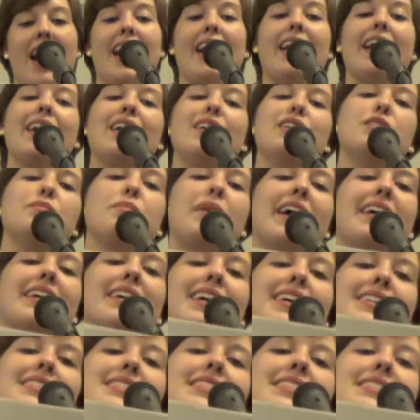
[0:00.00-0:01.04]
I held my
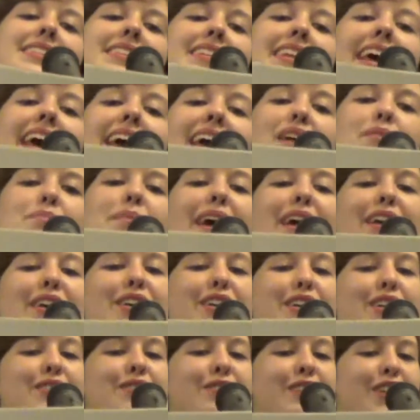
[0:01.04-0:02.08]
cousin today, met
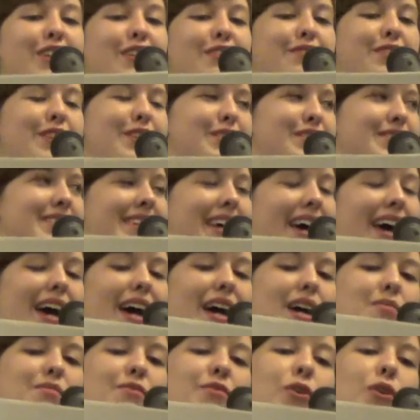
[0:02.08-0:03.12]
her for the first
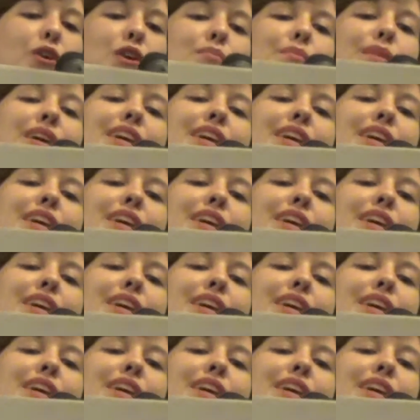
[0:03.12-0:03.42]
time, 4